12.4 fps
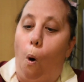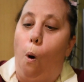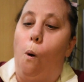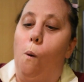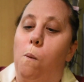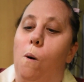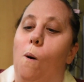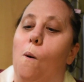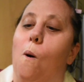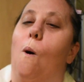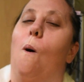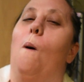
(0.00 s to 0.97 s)
Oh my
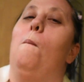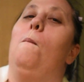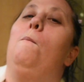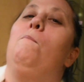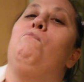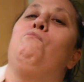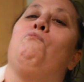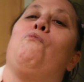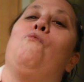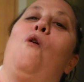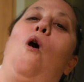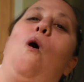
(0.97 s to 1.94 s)
God,
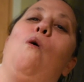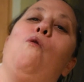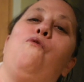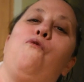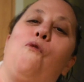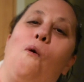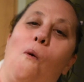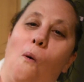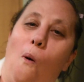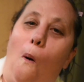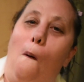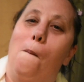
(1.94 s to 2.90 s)
that is so
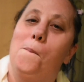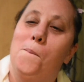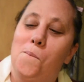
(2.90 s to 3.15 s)
good.